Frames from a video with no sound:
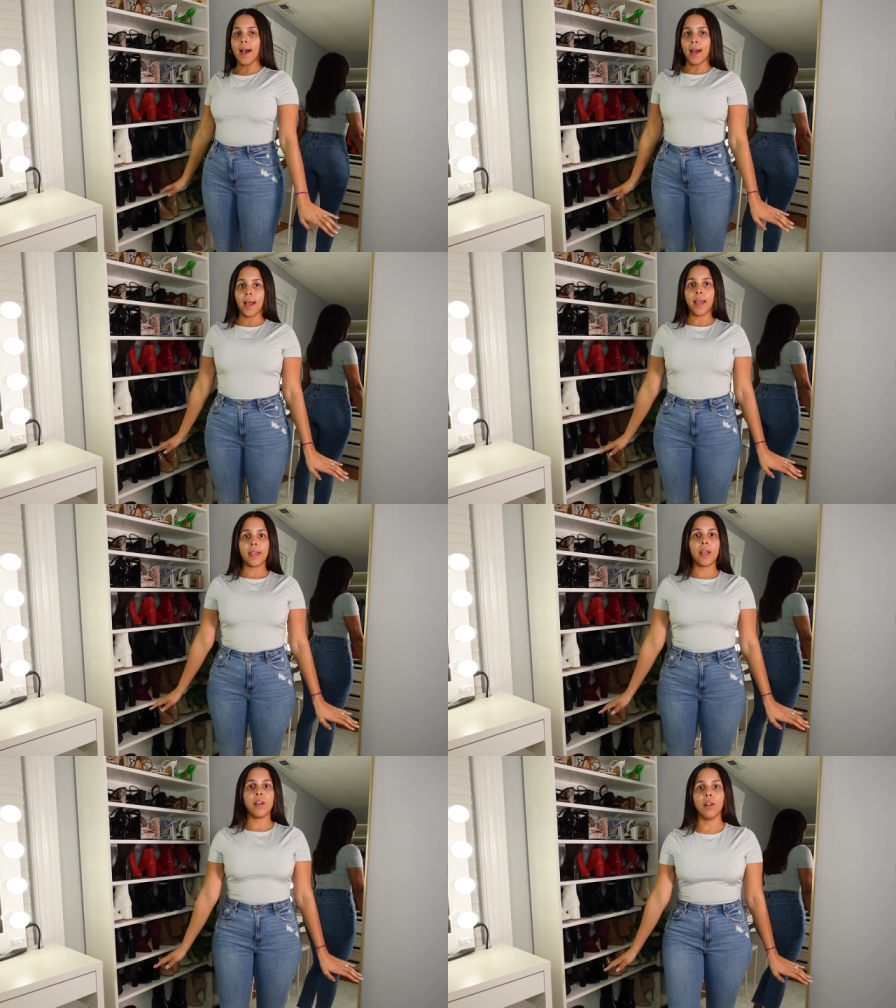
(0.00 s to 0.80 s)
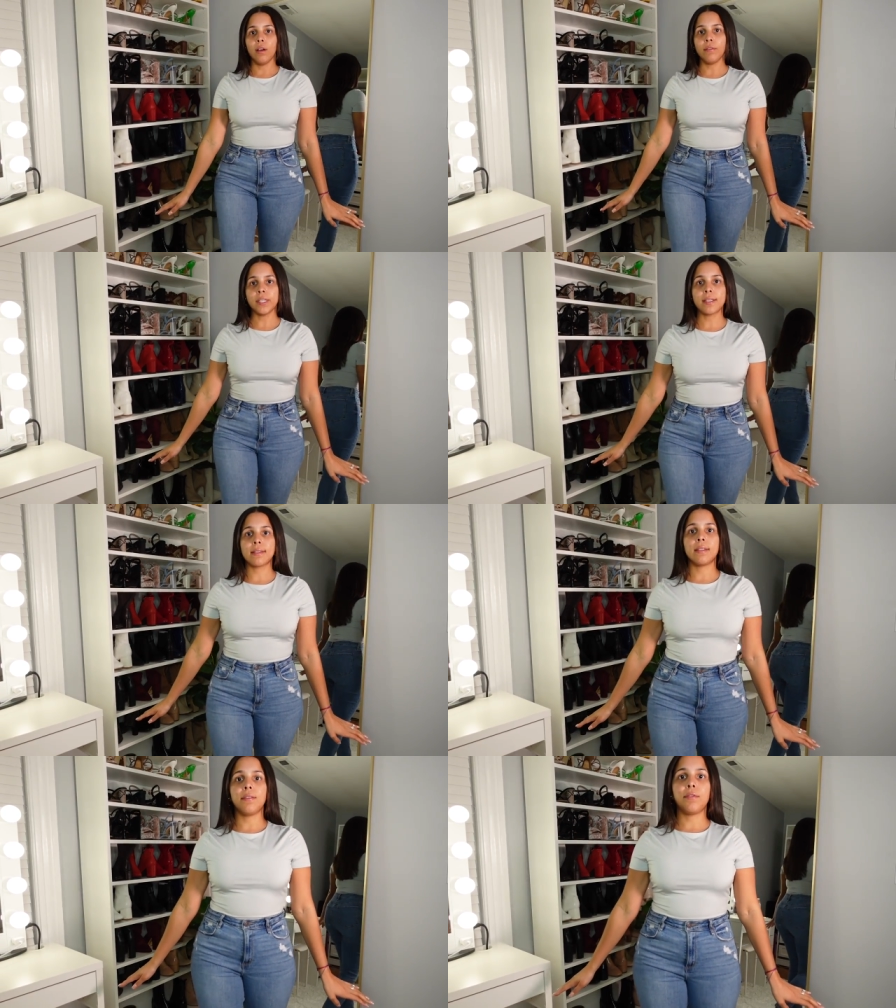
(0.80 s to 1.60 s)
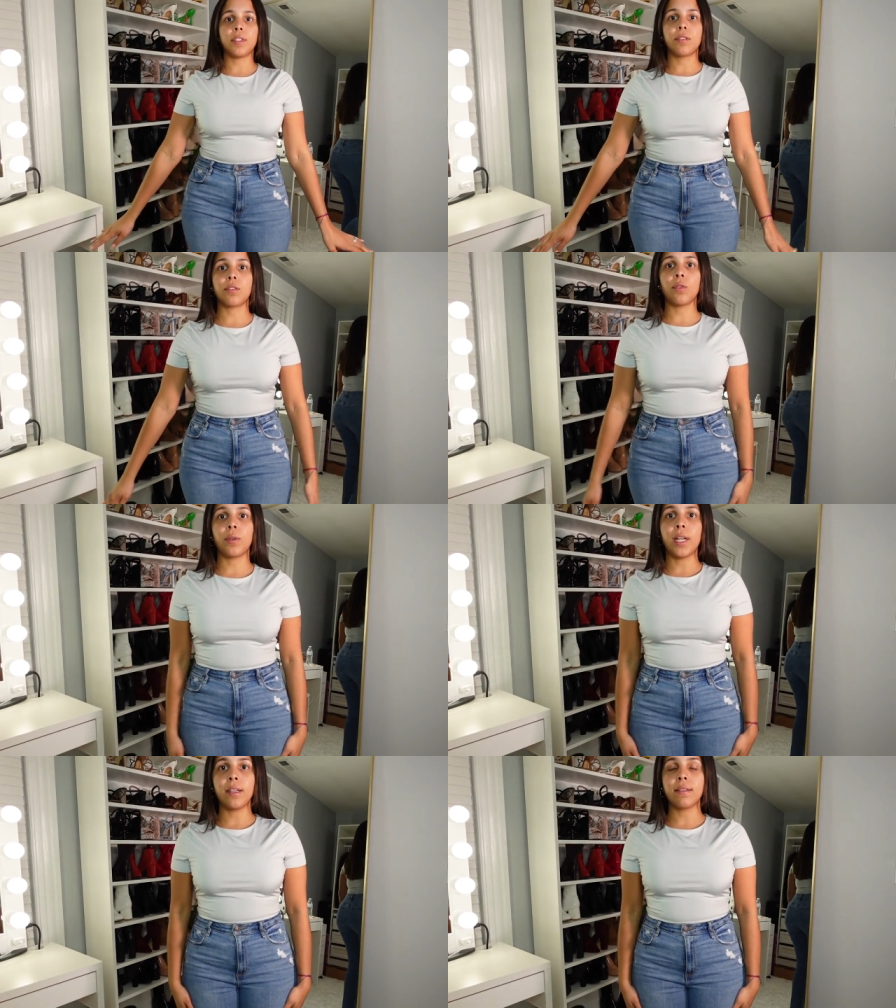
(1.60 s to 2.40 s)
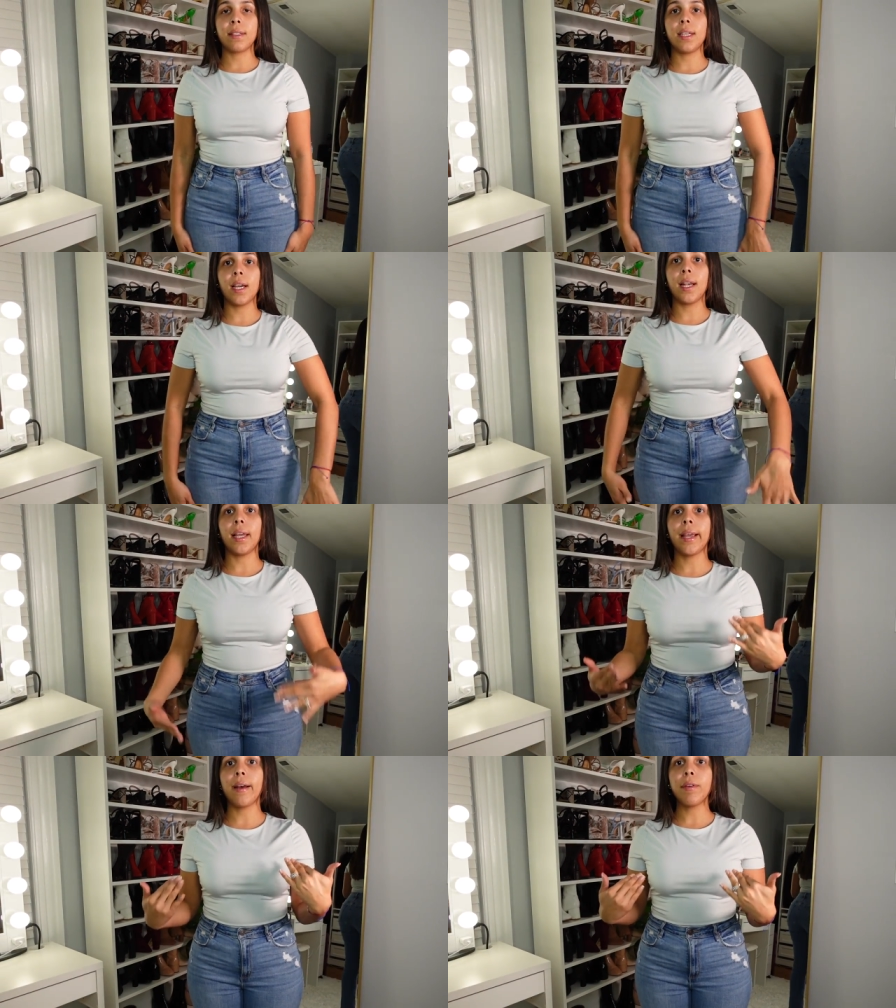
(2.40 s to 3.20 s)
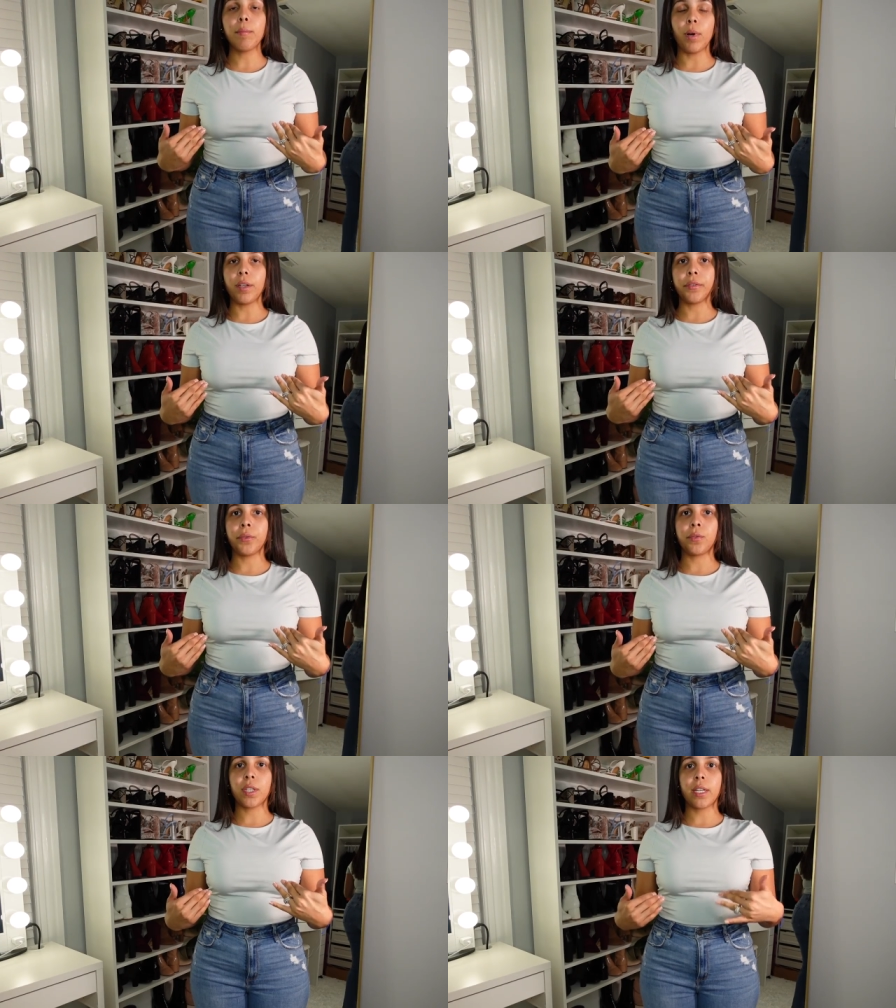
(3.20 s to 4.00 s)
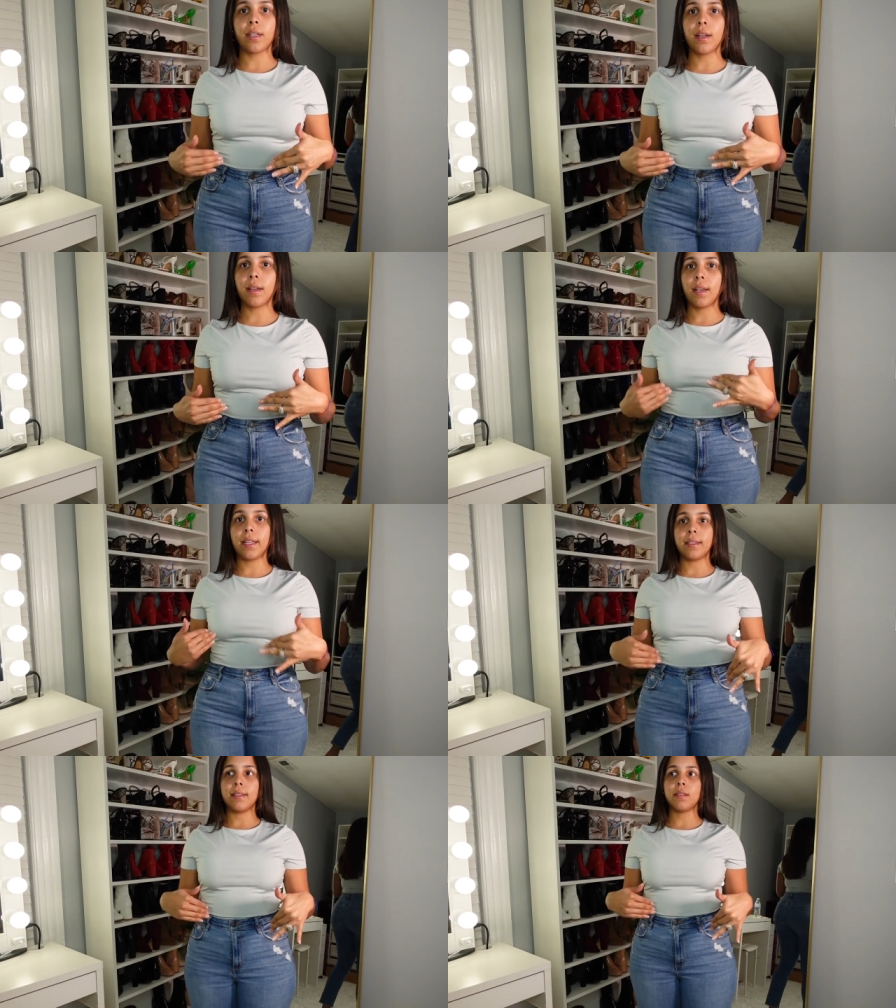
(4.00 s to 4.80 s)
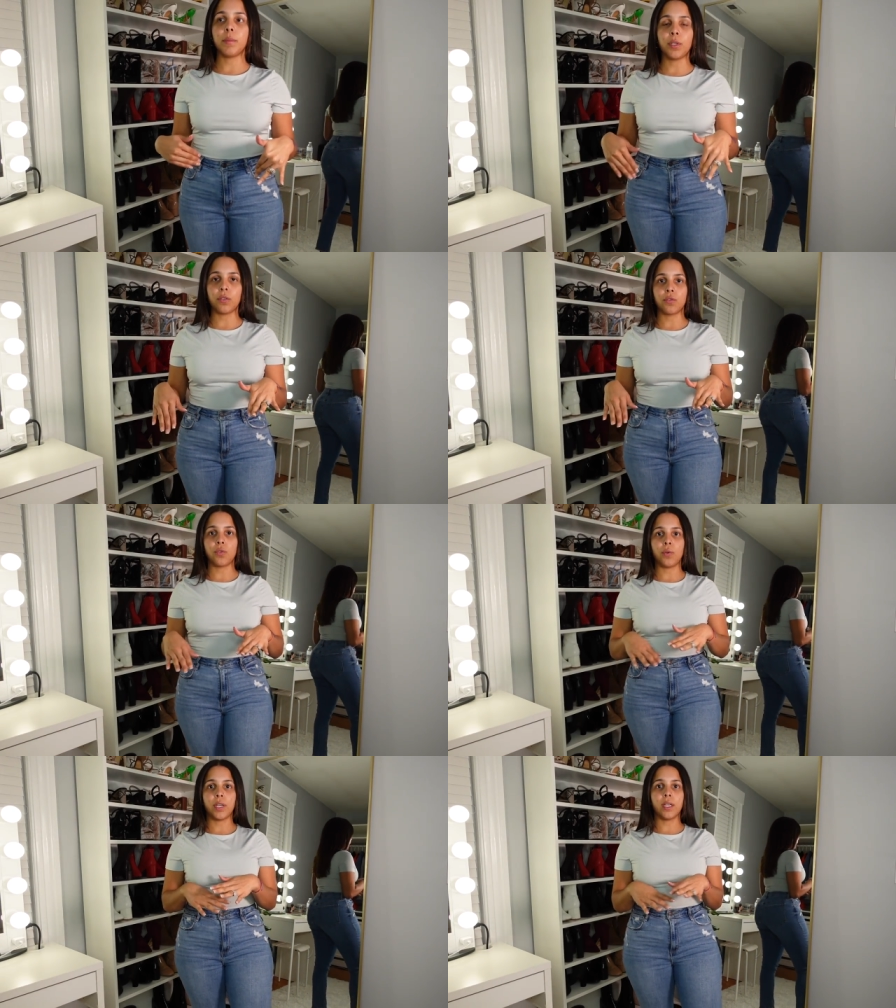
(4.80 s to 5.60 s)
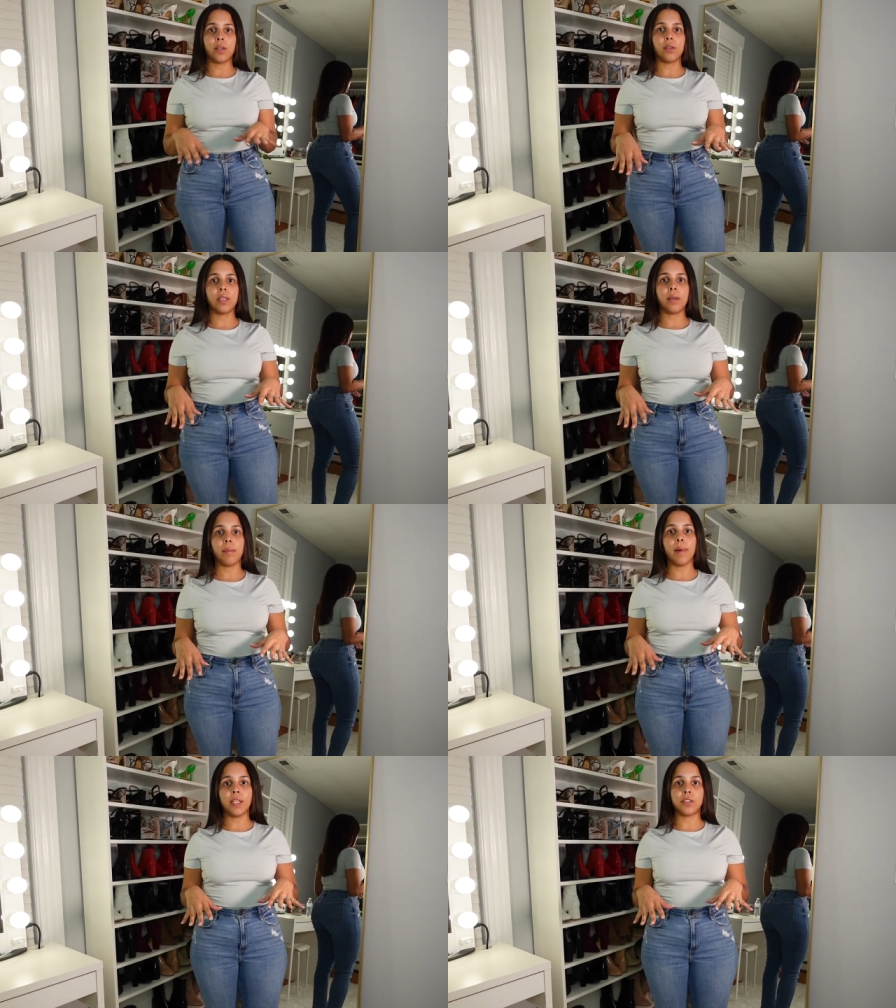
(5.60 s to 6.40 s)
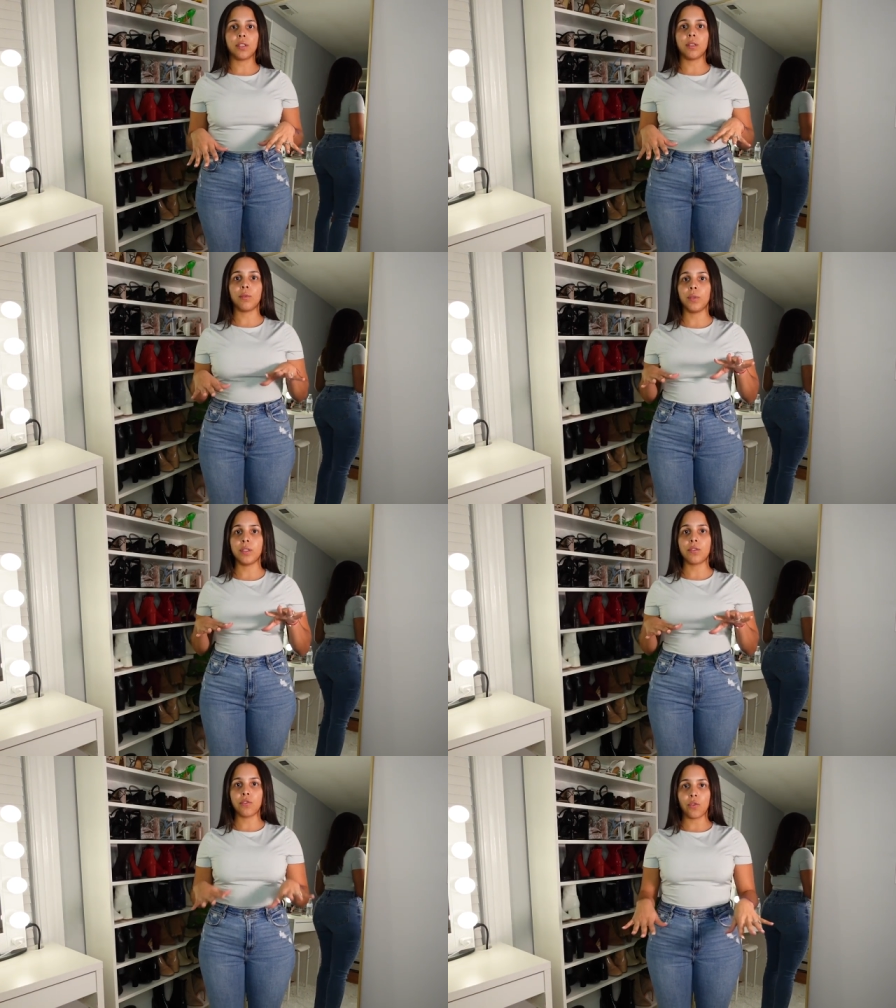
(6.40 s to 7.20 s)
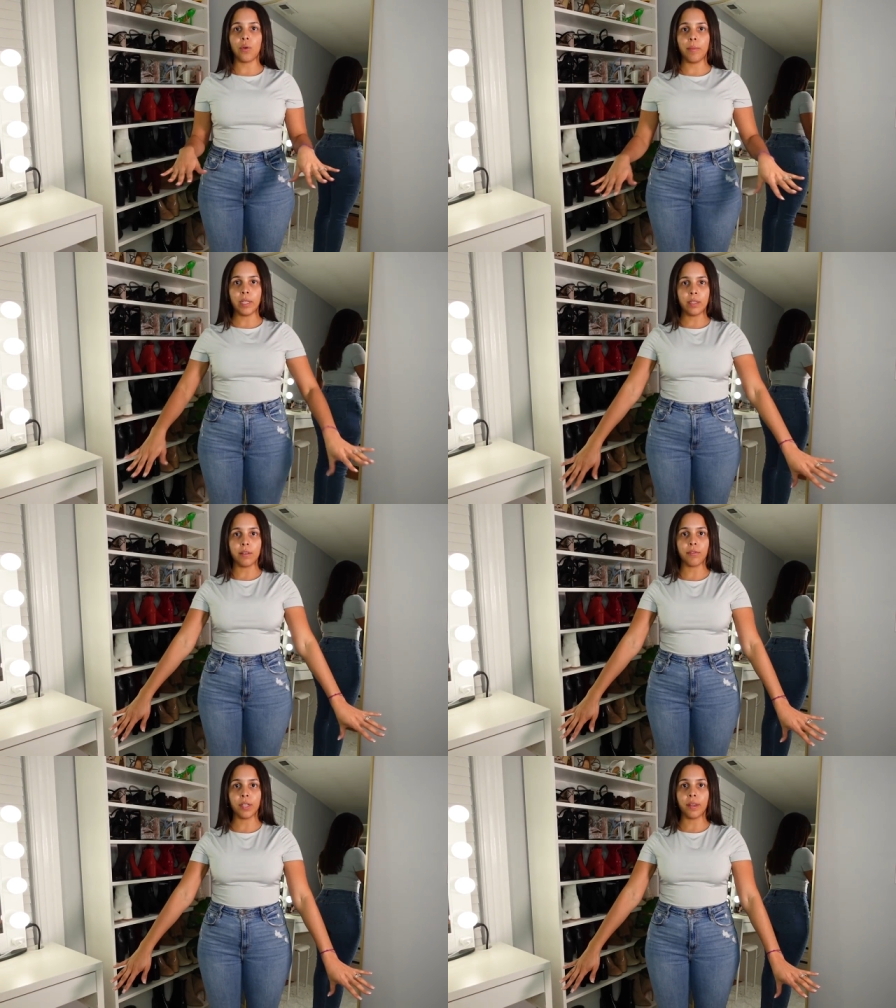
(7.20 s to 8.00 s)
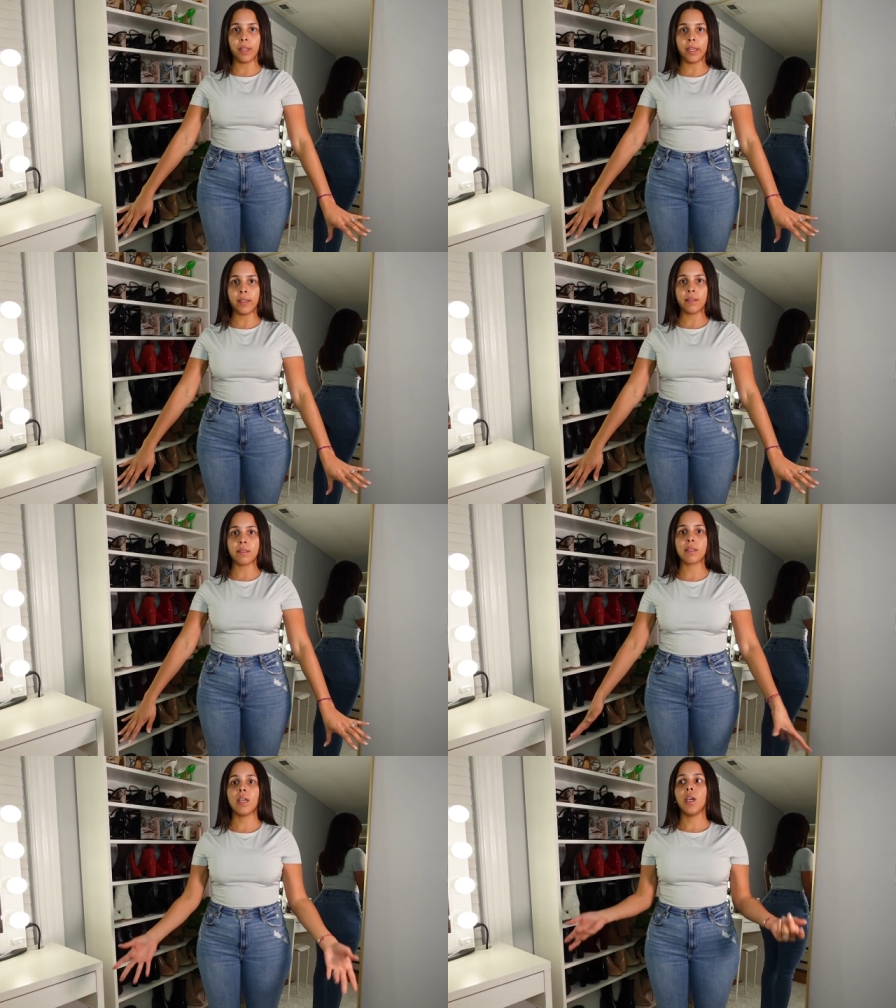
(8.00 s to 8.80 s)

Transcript: I love it. It fits so nicely. I like having bodysuits like that, like this, because you can literally match it with so many different things.